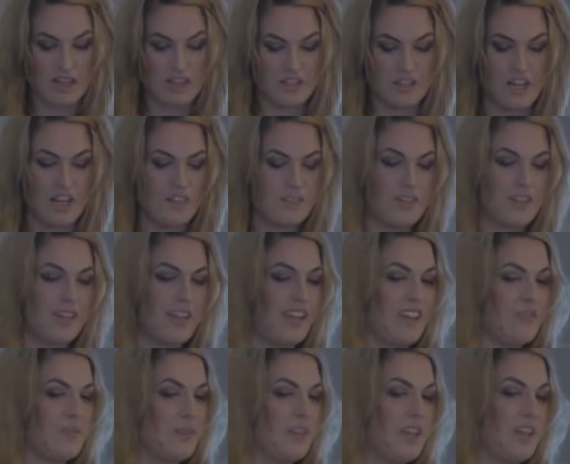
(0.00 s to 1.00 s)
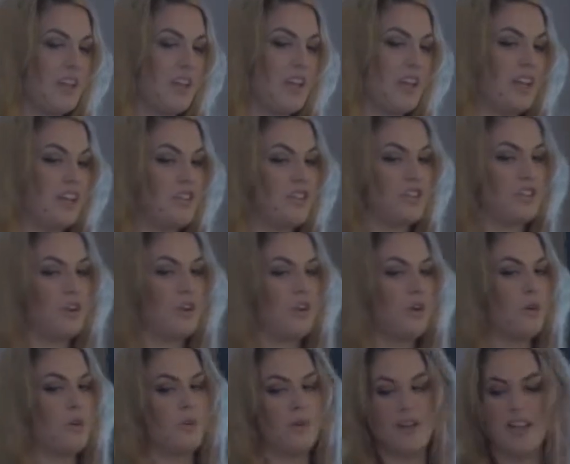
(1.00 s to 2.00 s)
Jennifer gave me a
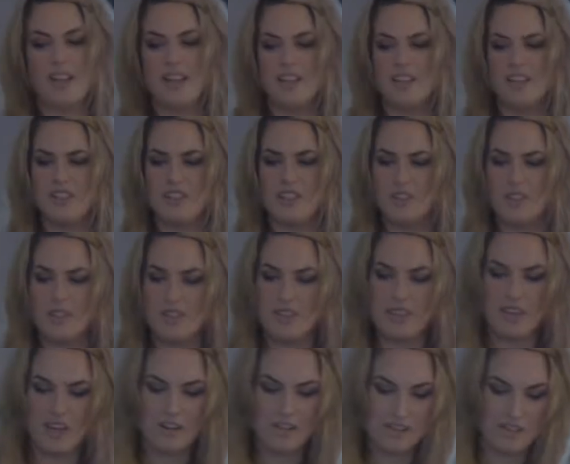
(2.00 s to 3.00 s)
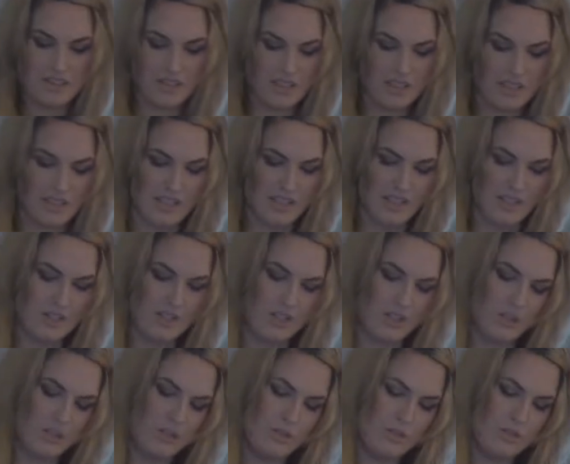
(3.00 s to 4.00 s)
show in
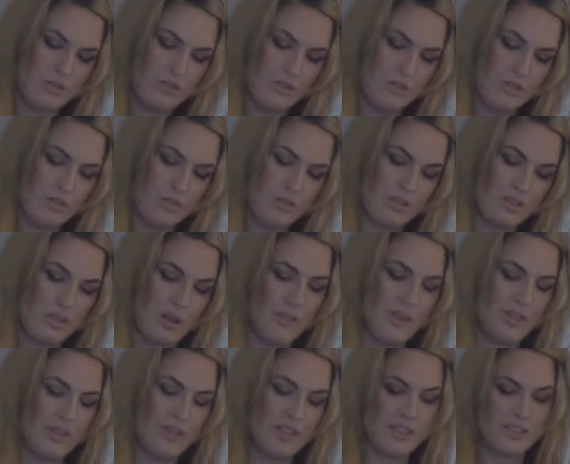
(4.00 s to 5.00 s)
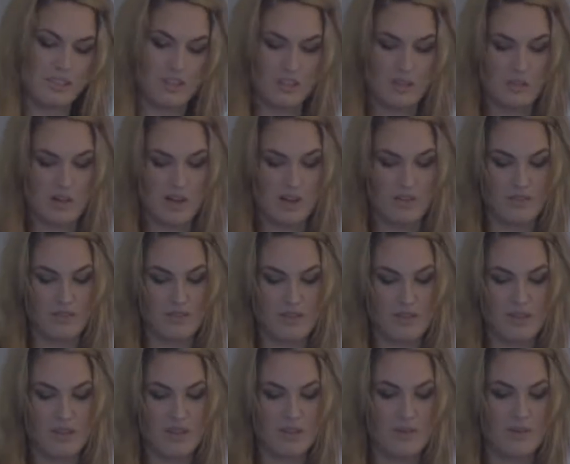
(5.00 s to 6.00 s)
2002 I mean 2012,
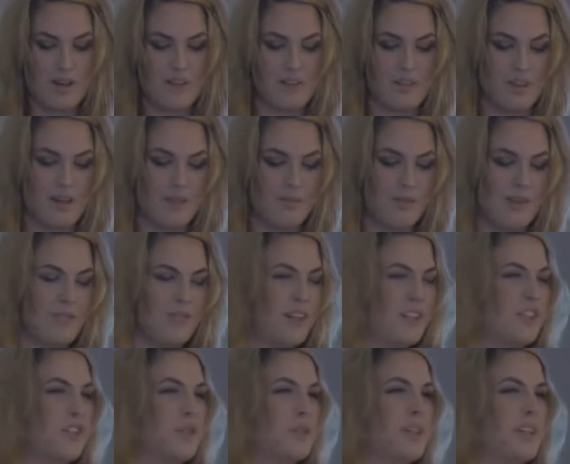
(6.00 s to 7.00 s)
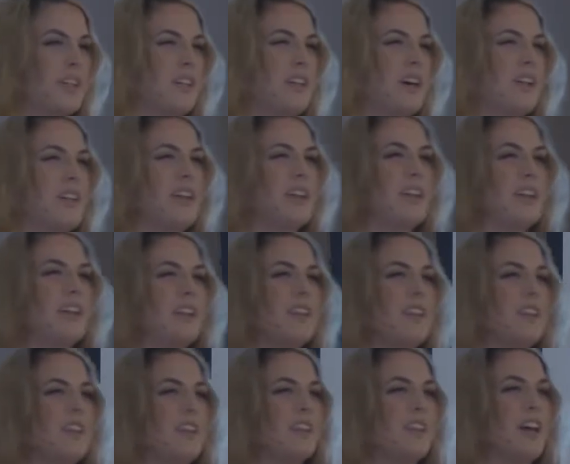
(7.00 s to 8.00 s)
with um, my friend Jordan Gullett. I
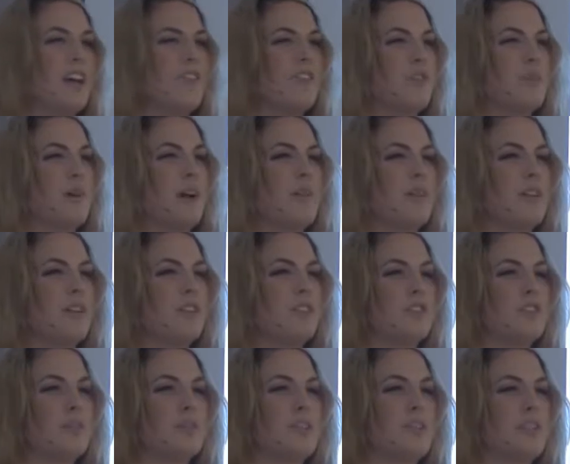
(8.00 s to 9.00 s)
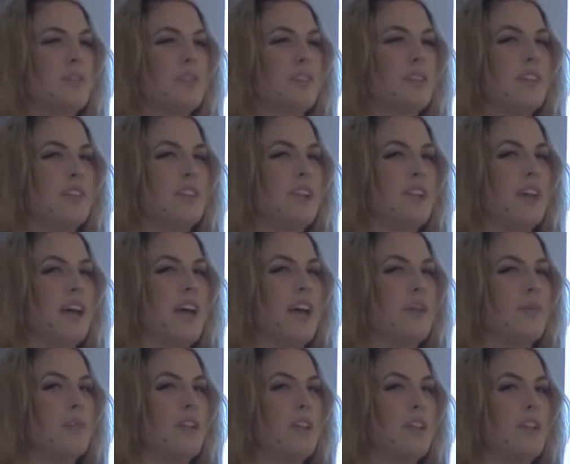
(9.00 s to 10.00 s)
think a lot of you probably know Jordan. He went to the
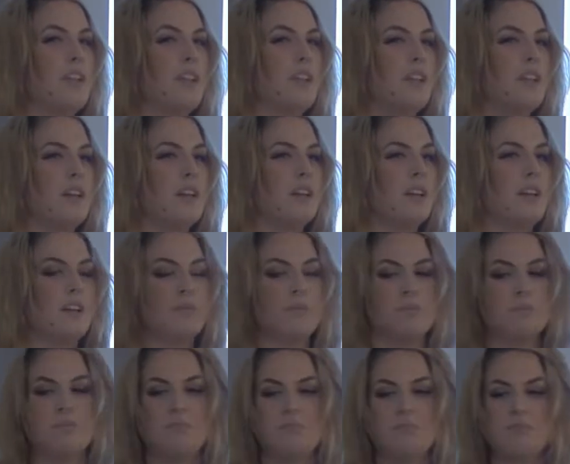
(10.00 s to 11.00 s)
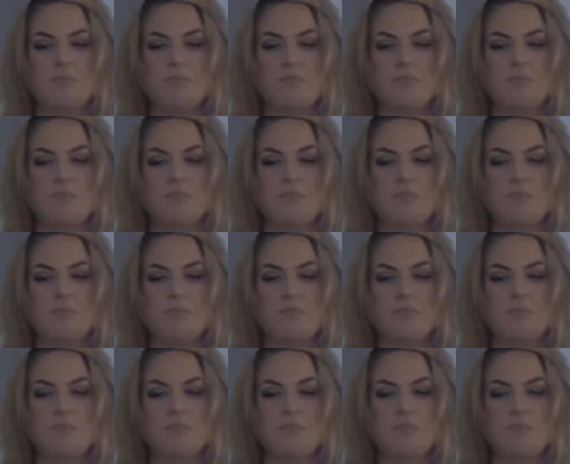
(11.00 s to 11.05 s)
academy, um,